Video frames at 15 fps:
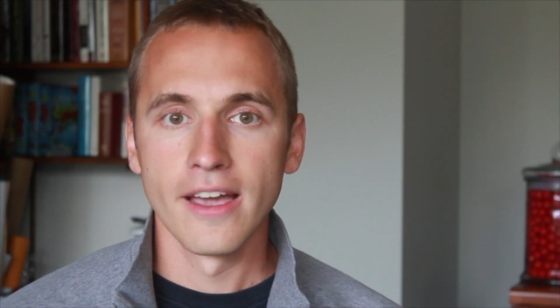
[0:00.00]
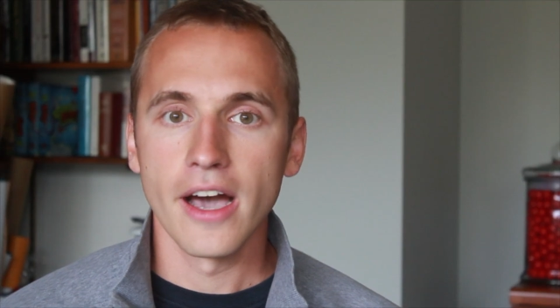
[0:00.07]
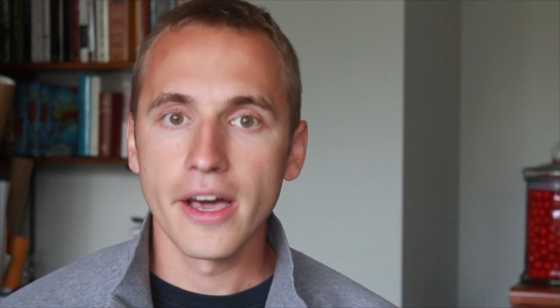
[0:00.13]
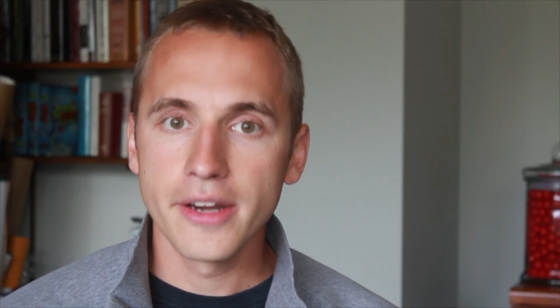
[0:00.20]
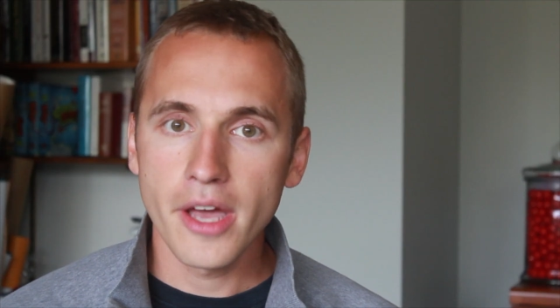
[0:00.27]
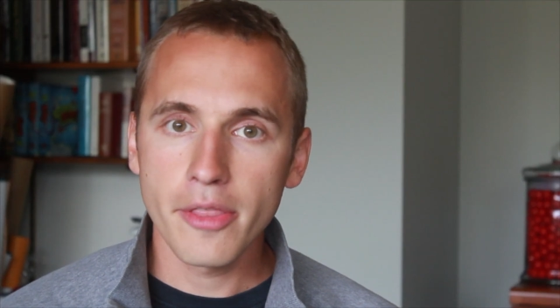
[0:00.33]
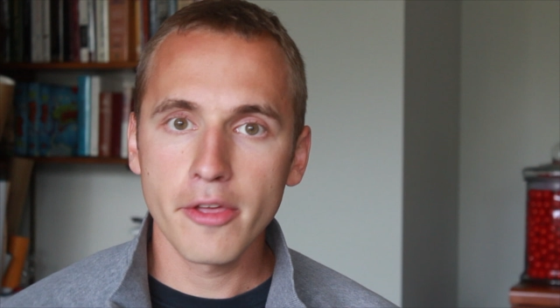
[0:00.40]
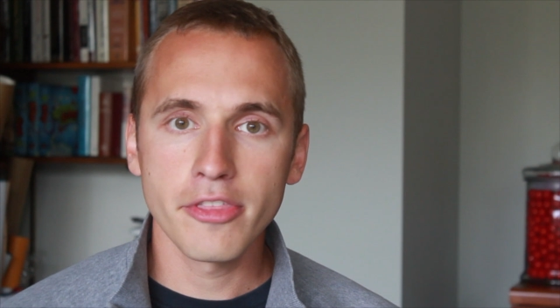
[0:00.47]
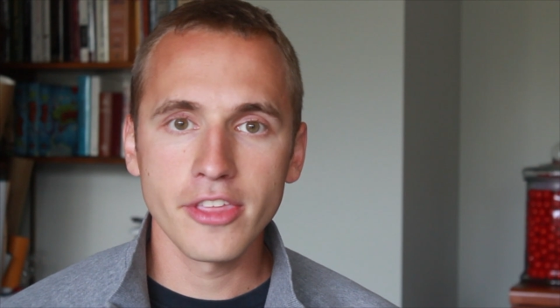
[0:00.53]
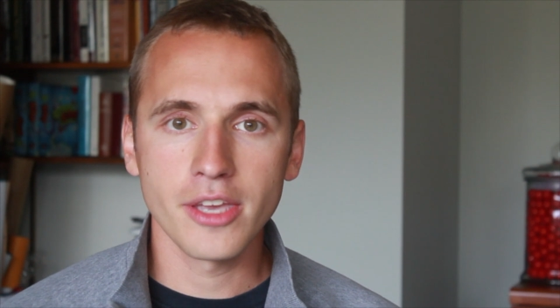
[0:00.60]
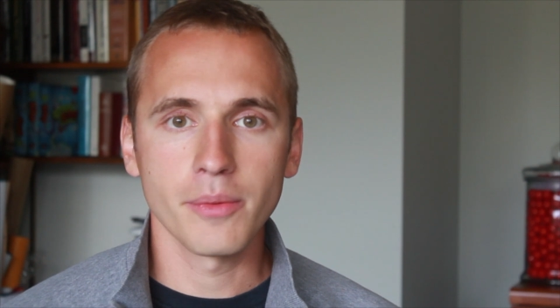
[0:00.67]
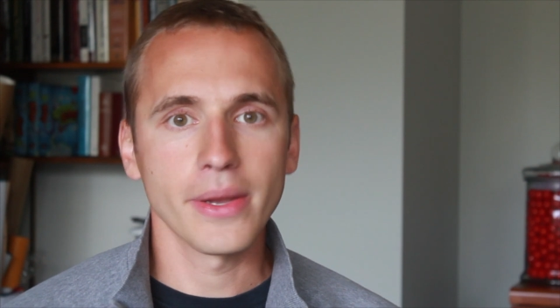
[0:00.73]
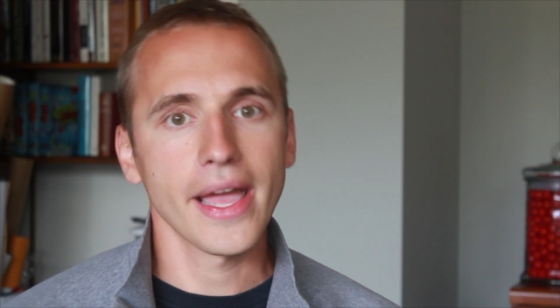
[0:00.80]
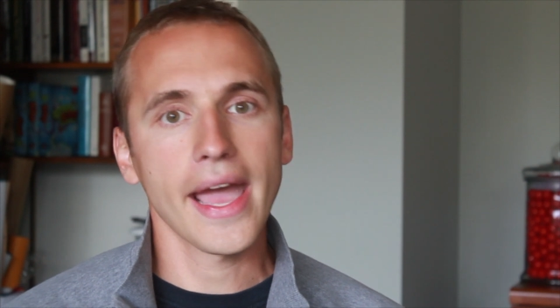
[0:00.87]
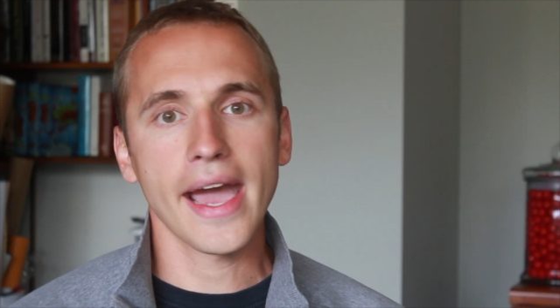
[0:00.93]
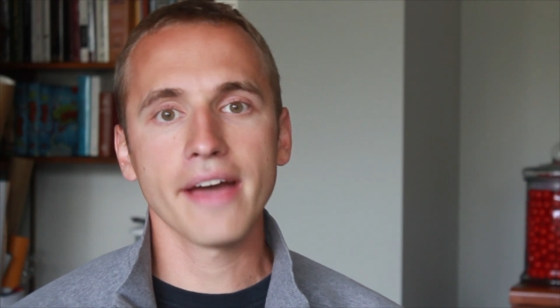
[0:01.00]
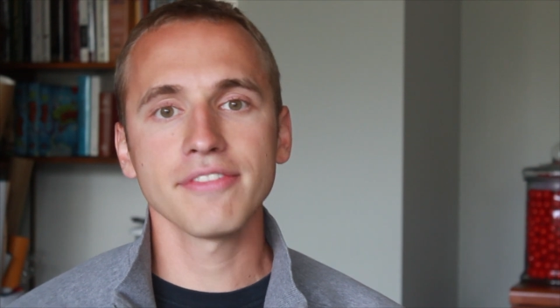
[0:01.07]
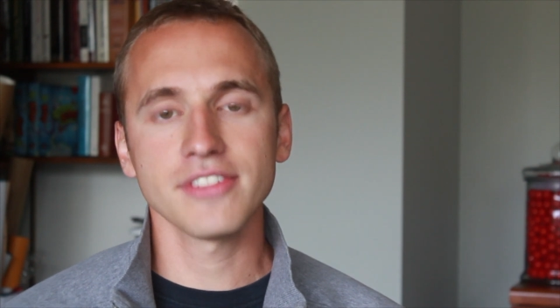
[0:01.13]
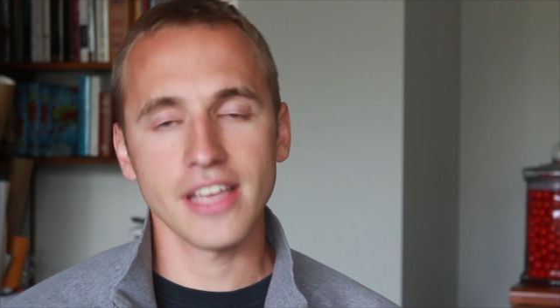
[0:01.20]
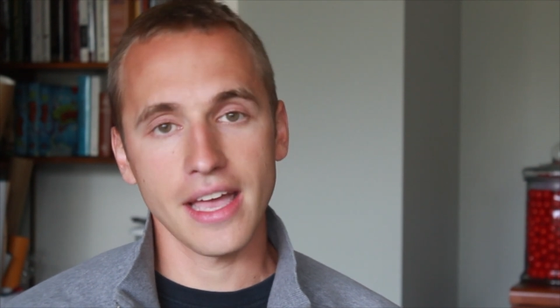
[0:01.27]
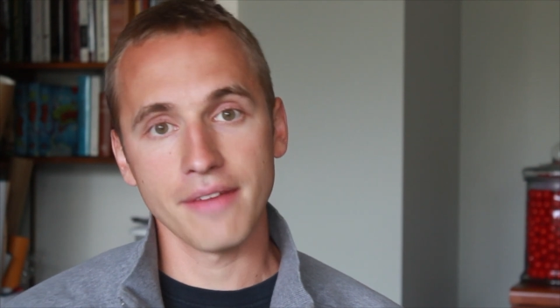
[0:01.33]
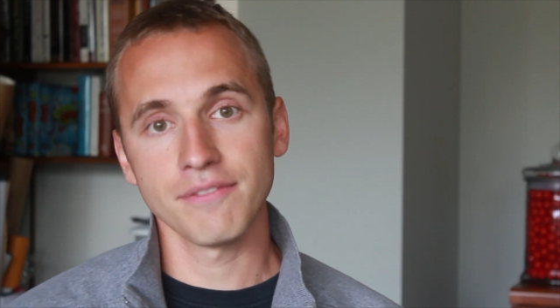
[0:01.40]
Another thing we have
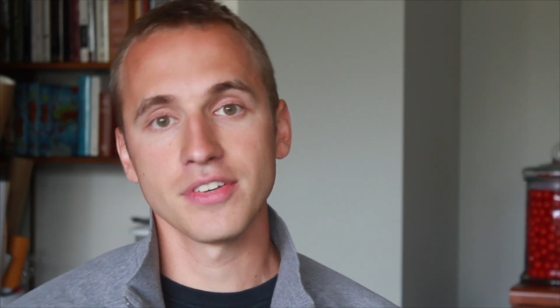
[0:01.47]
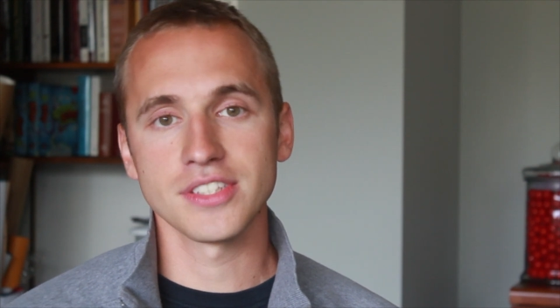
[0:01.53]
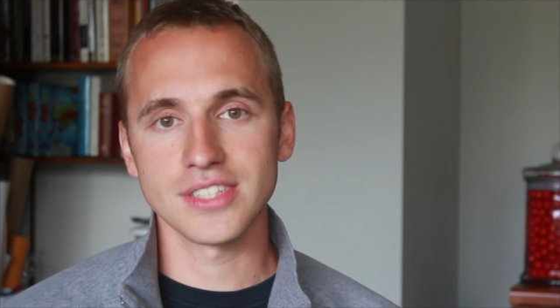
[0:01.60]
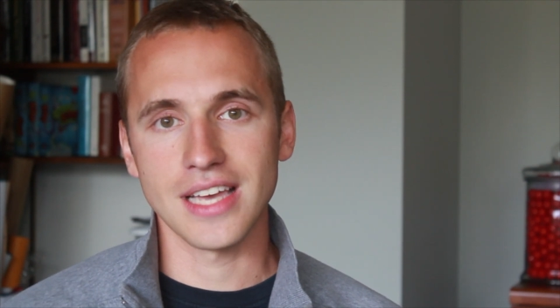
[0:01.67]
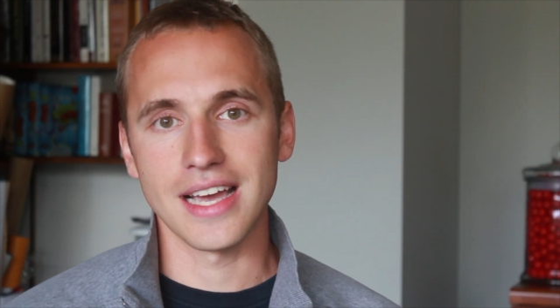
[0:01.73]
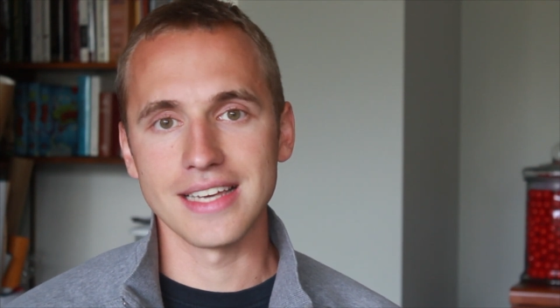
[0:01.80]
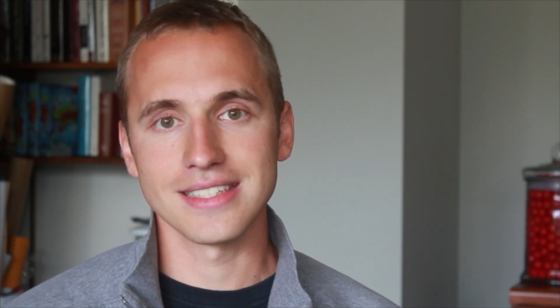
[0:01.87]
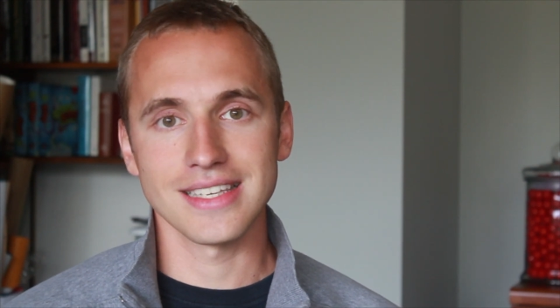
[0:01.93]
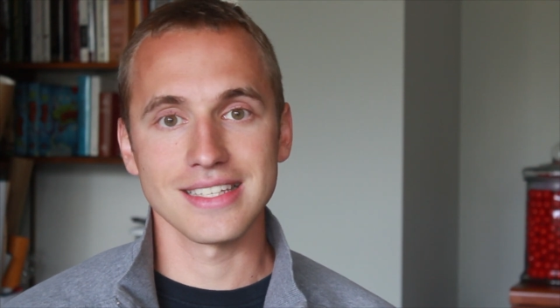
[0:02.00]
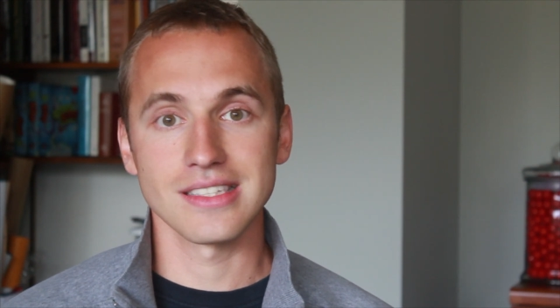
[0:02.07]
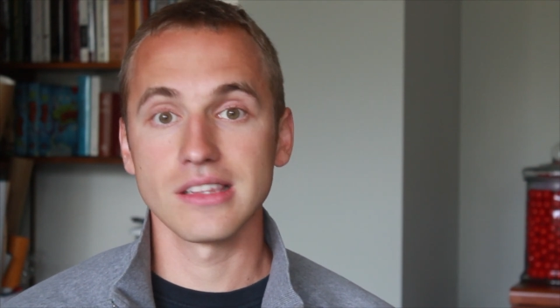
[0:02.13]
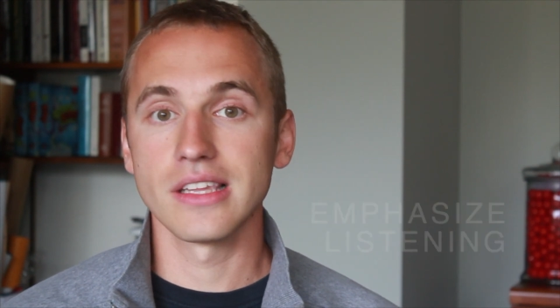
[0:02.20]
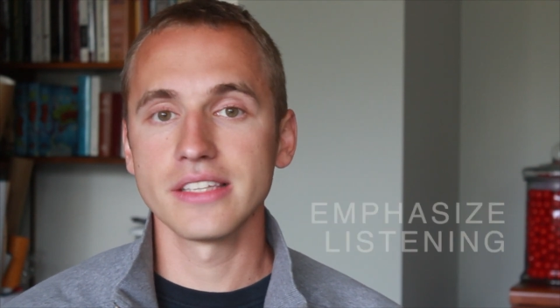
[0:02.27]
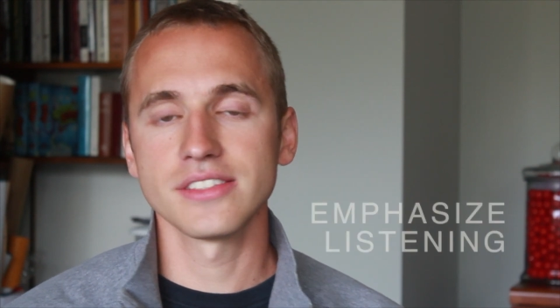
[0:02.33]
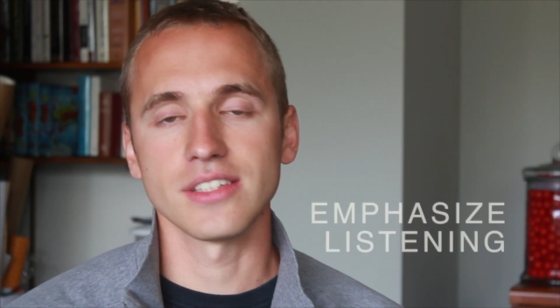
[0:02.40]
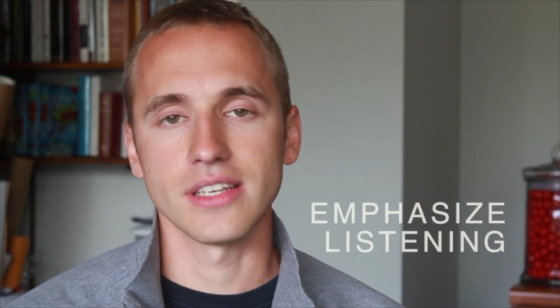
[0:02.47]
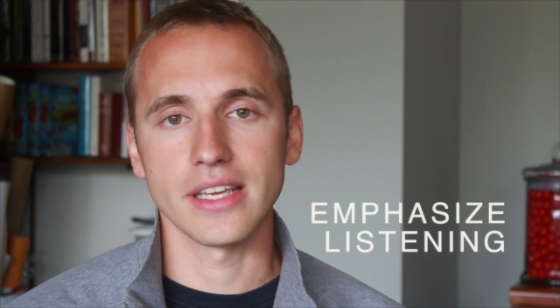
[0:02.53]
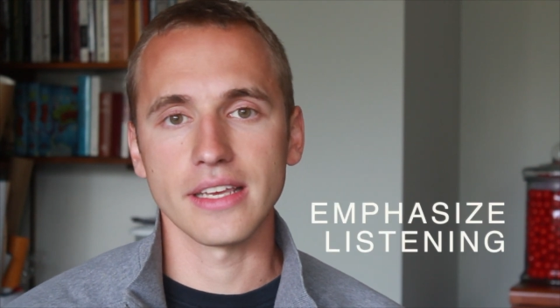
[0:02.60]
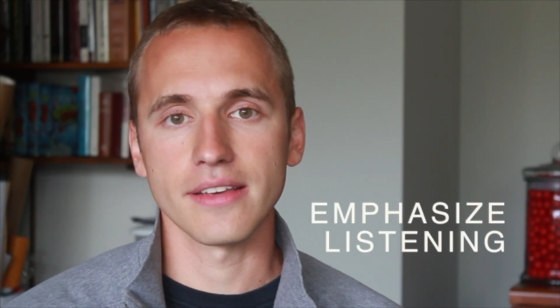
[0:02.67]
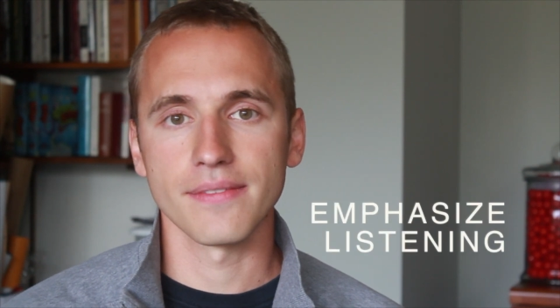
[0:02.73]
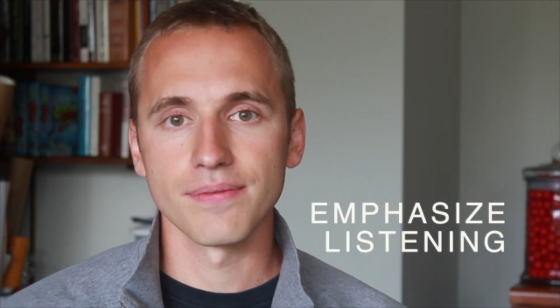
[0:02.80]
to emphasize is listening.